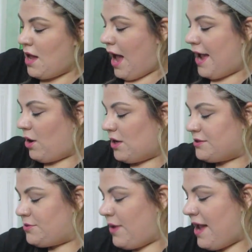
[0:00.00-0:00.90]
I
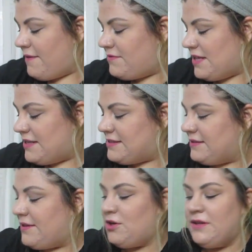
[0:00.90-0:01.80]
also have this
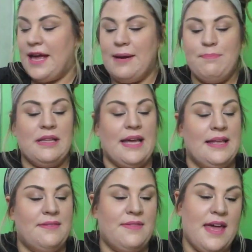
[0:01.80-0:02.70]
little like
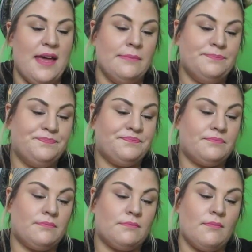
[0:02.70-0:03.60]
plate thing.
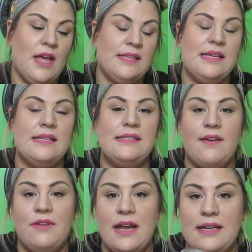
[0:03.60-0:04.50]
It says
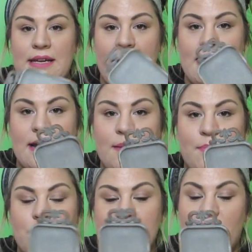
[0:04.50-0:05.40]
$7.99 on it,
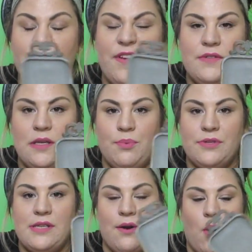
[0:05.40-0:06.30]
but it was like
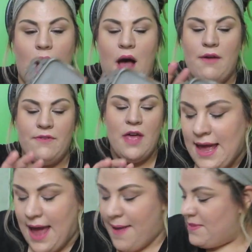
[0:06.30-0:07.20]
50% off.
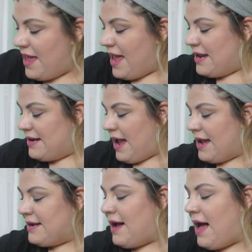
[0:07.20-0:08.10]
And then
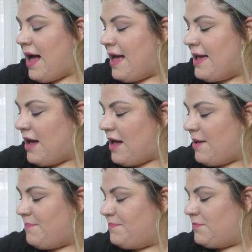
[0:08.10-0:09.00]
I got
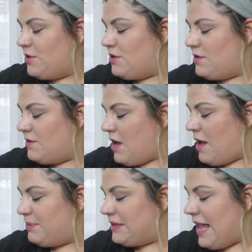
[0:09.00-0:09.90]

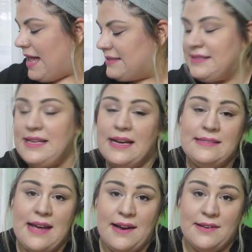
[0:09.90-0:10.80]
a plastic
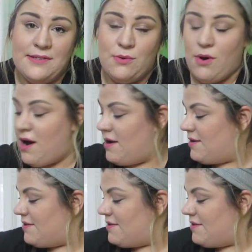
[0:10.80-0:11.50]
dinosaur.